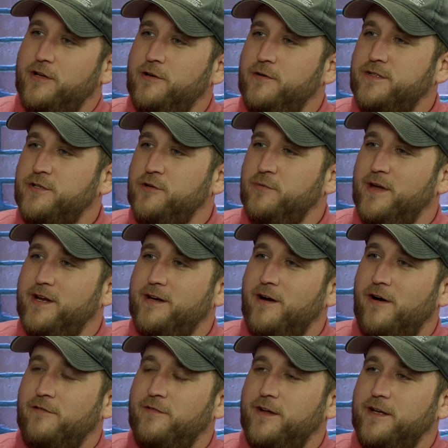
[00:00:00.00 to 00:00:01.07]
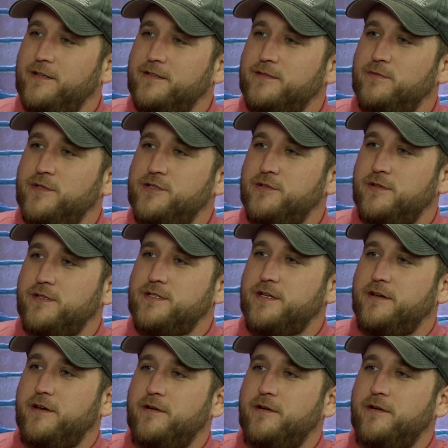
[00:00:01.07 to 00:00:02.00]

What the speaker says: to do a 2-minute offense, which was,